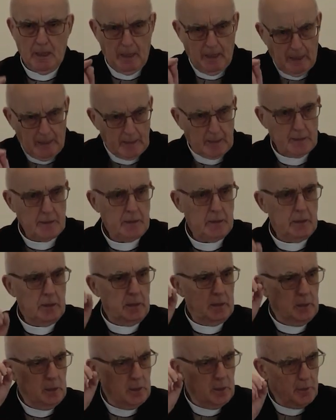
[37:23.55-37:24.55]

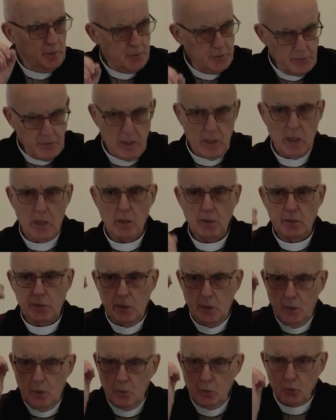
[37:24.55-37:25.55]
I
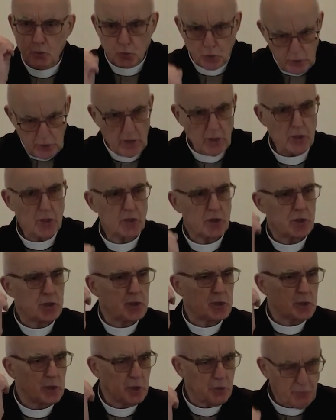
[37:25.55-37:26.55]
need
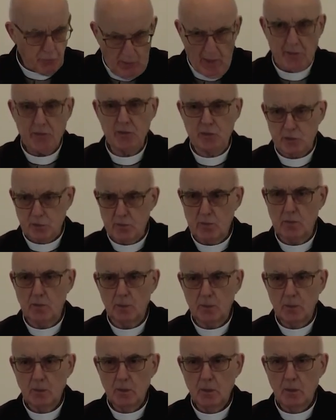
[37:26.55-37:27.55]
Jesus Christ
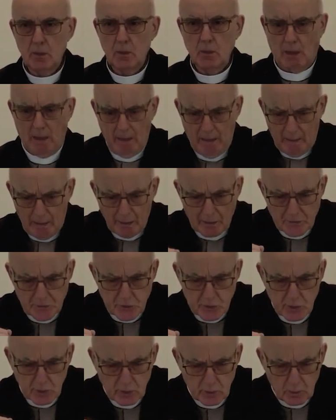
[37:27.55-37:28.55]

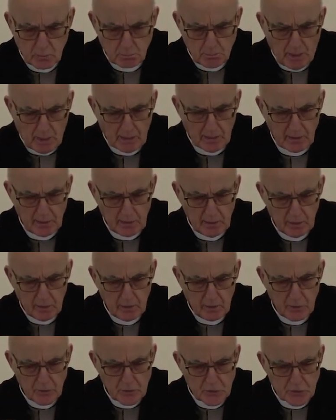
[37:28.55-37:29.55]
as my
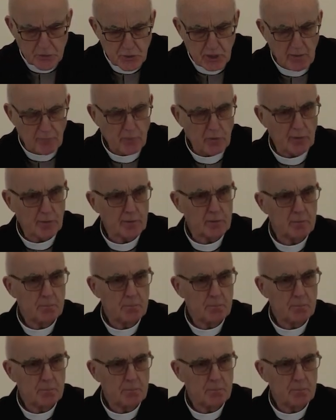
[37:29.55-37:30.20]
Savior.